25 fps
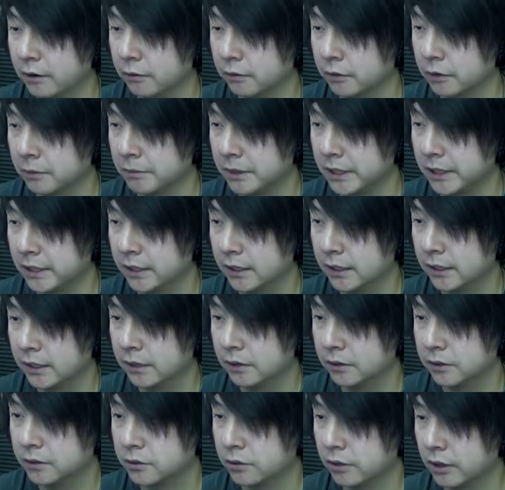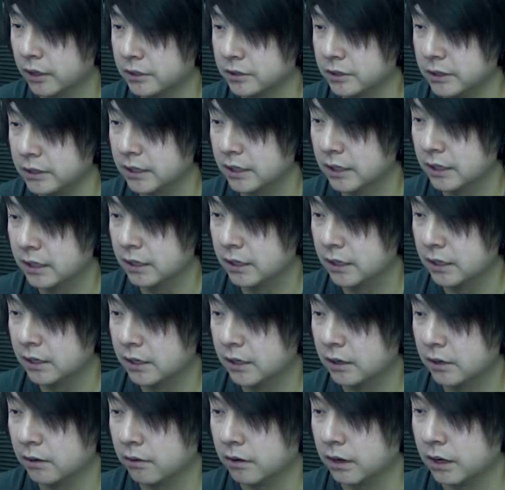over to me. That was crazy.
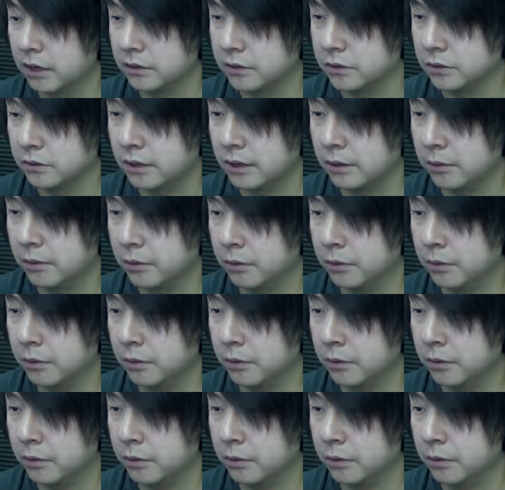Okay, so now